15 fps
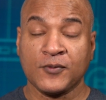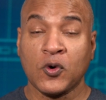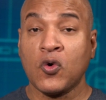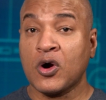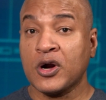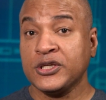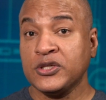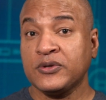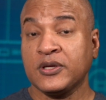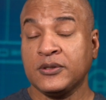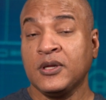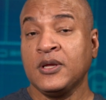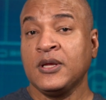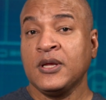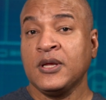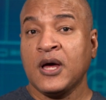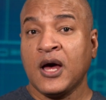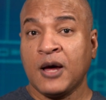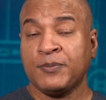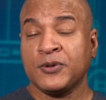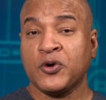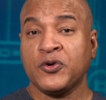Or you can
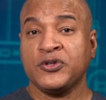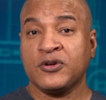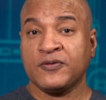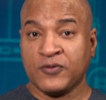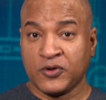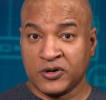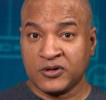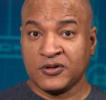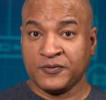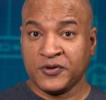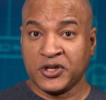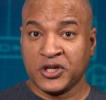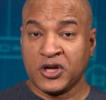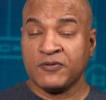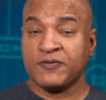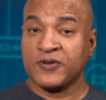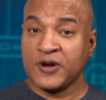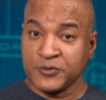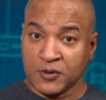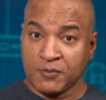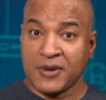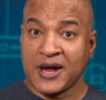upload your vertical video
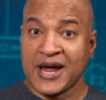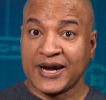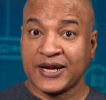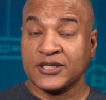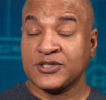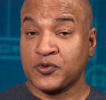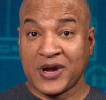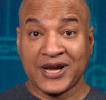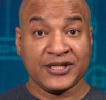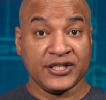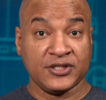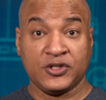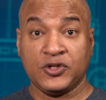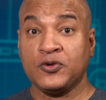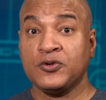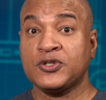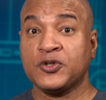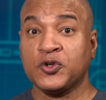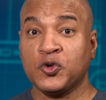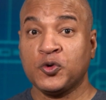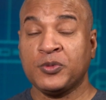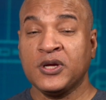from your Mac directly to
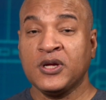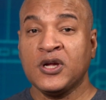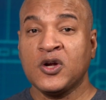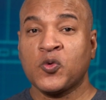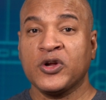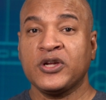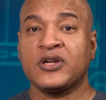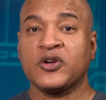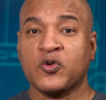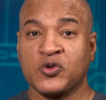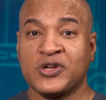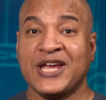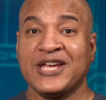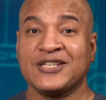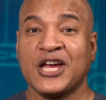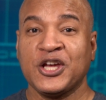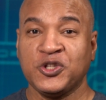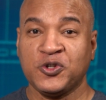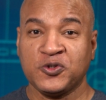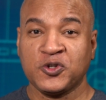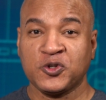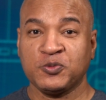YouTube where you can create a
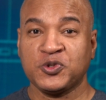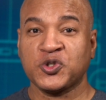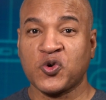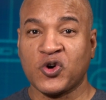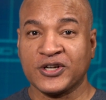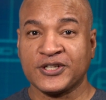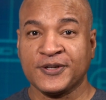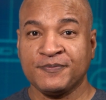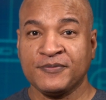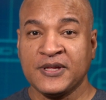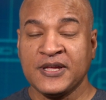YouTube short.